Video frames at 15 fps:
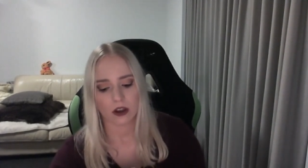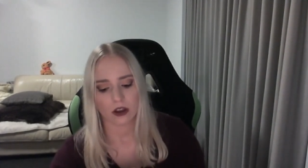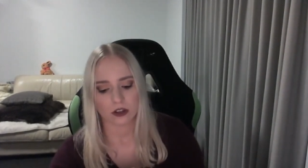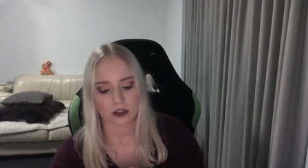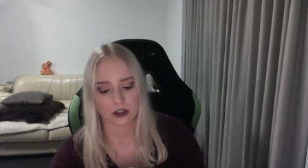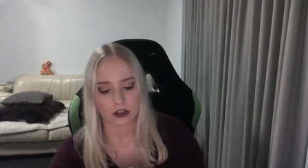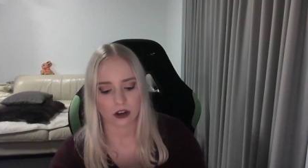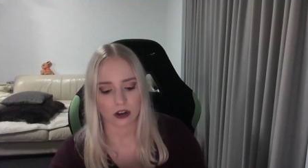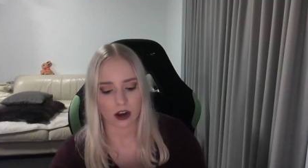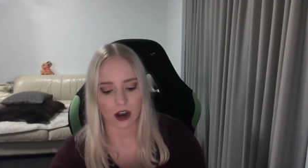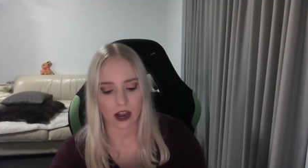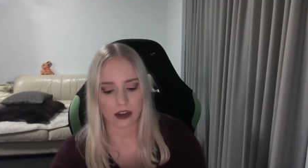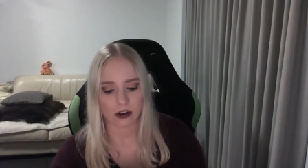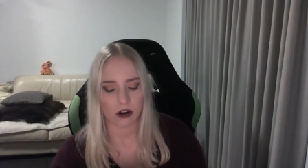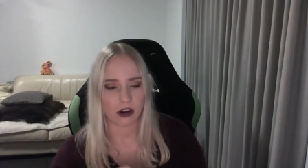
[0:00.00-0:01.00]
So
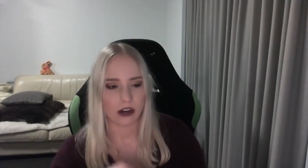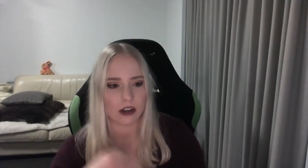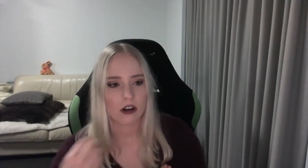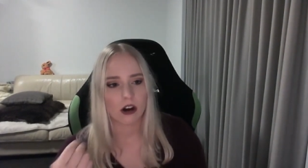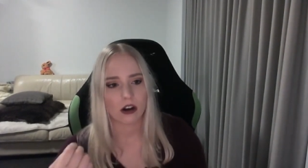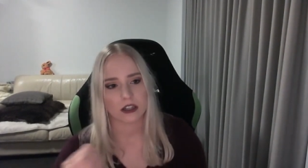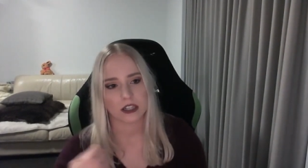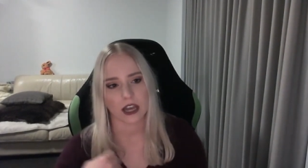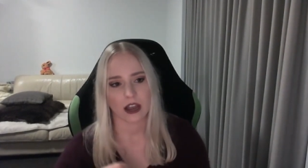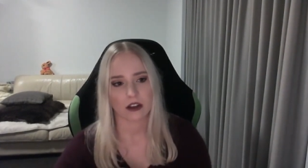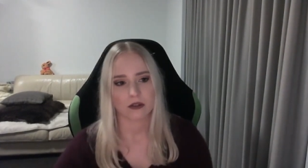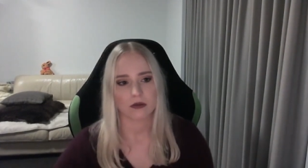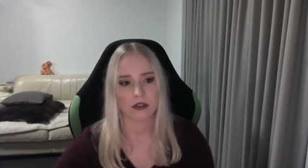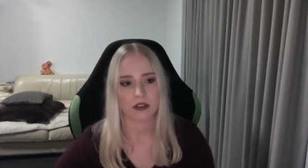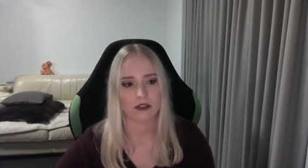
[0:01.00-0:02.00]
I got in
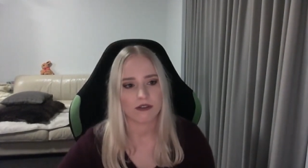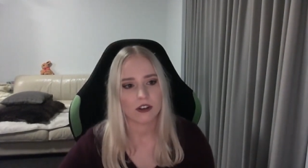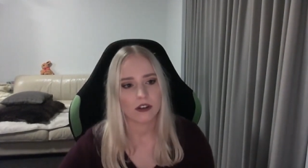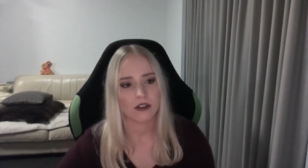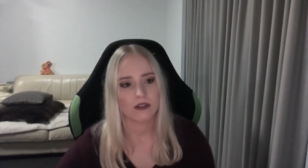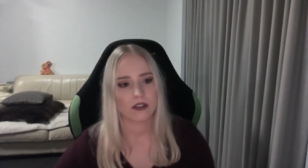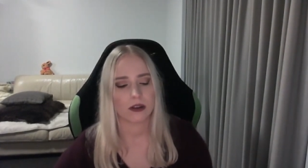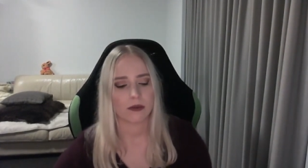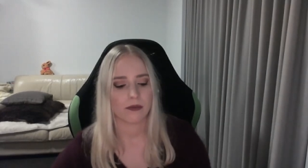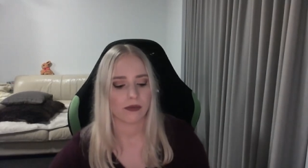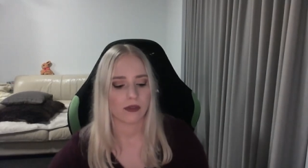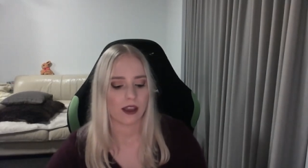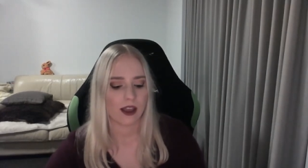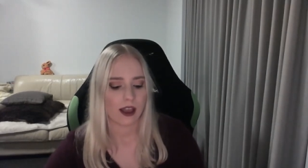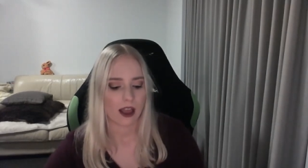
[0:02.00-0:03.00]
contact with a few of them
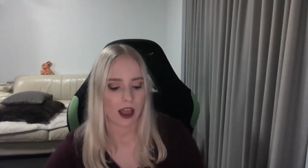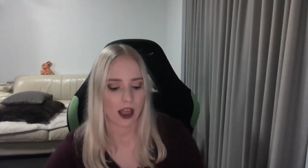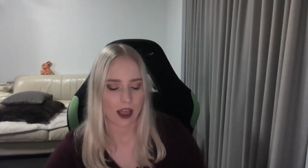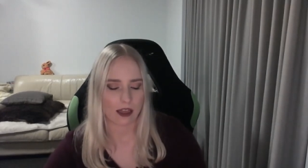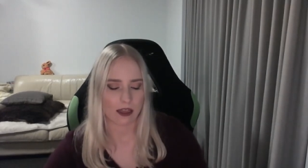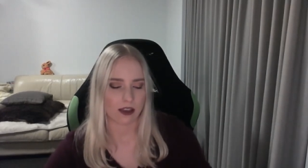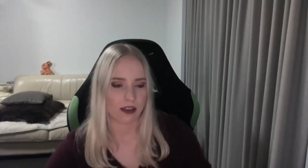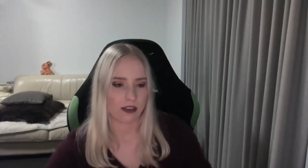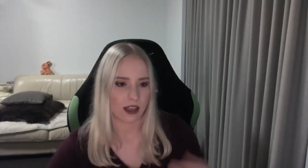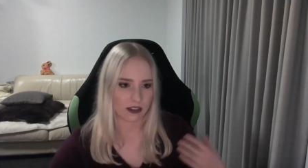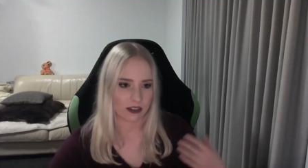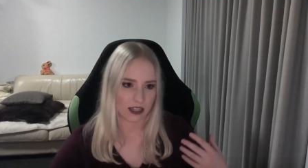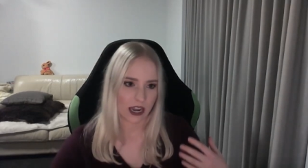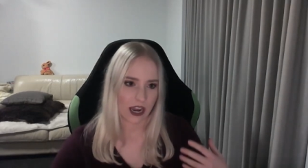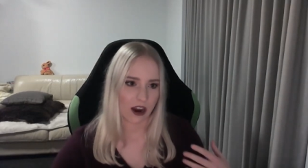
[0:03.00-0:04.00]
and then
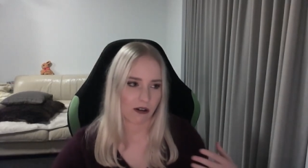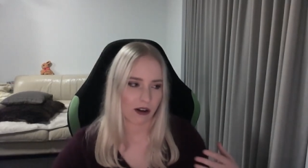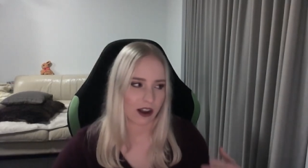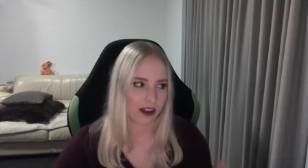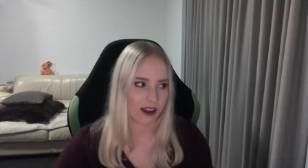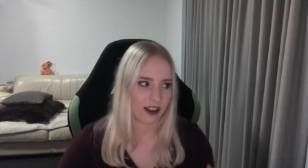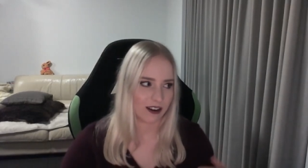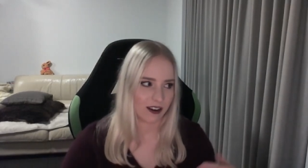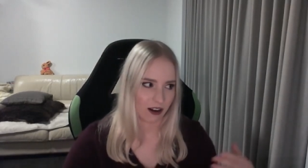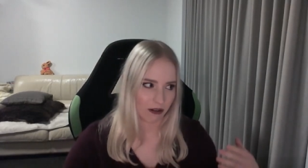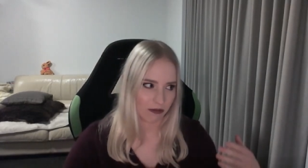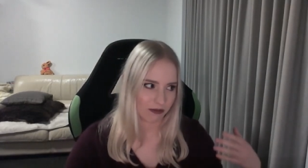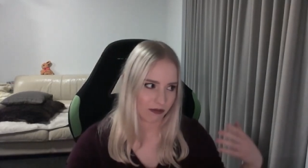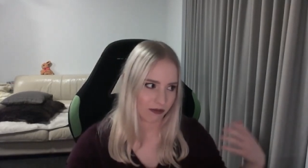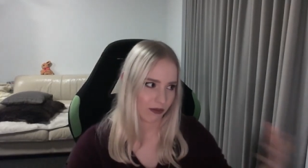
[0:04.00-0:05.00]
that's how I ended up,
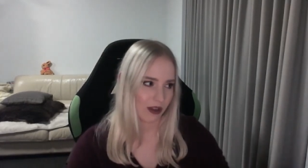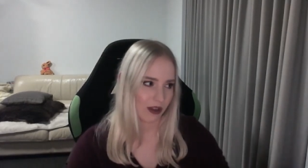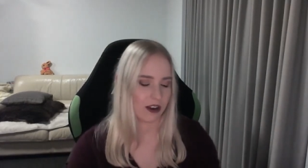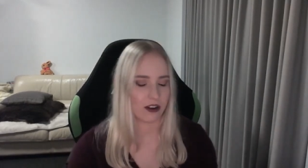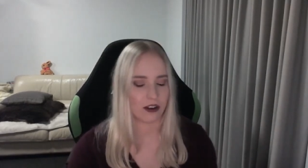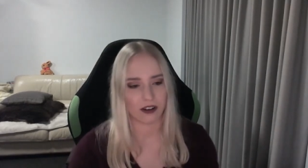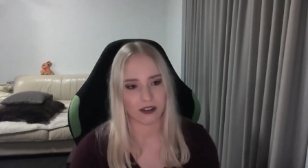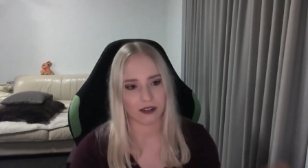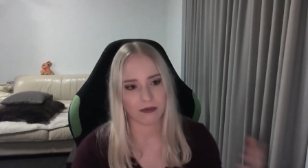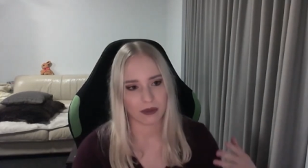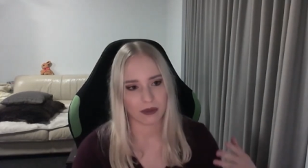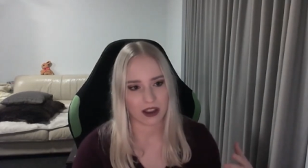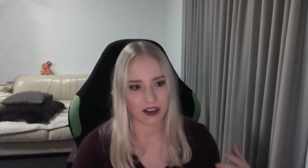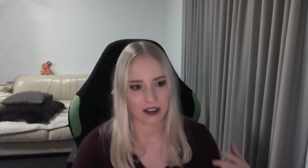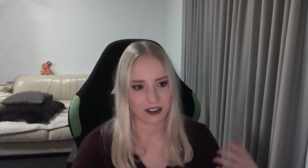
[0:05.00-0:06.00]
you know,
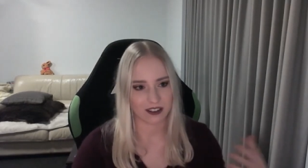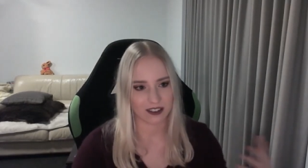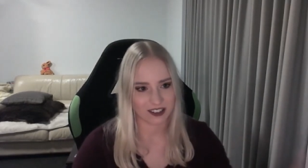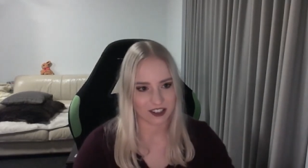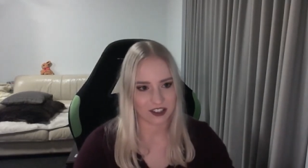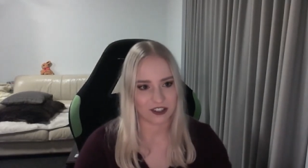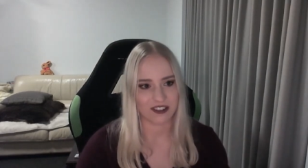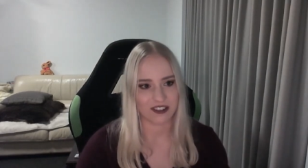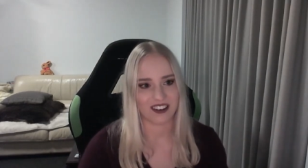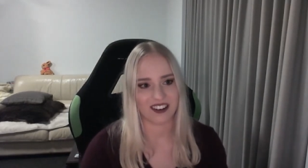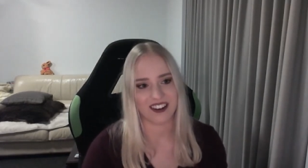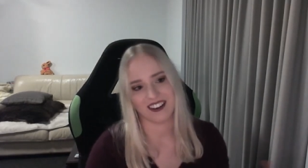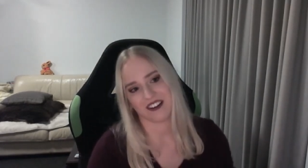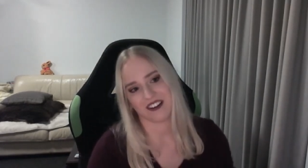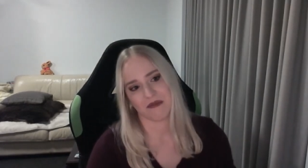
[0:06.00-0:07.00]
being a student
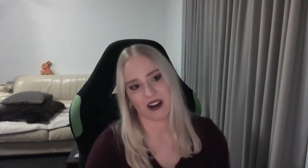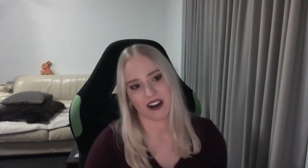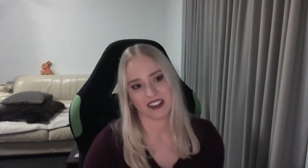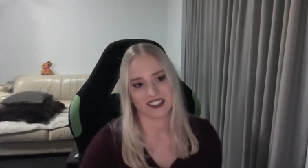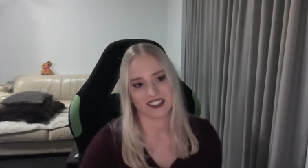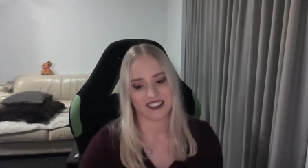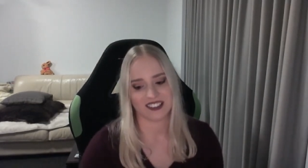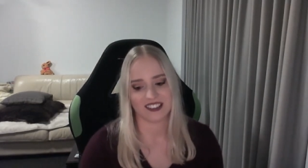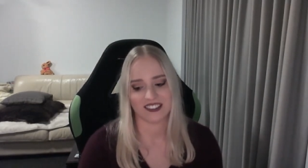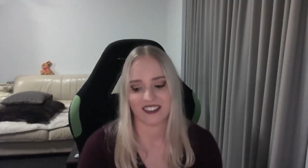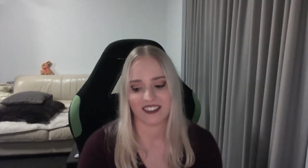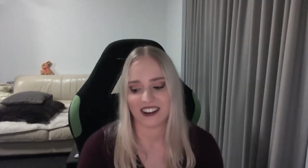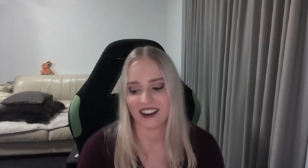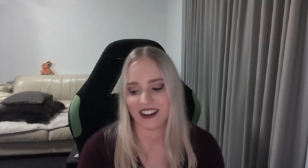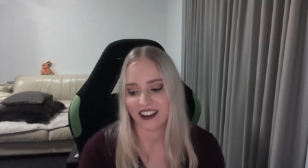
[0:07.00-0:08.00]
in a master's
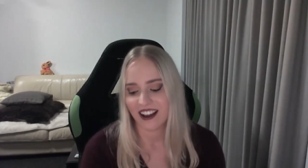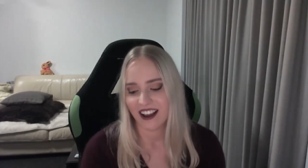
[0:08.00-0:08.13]
degree.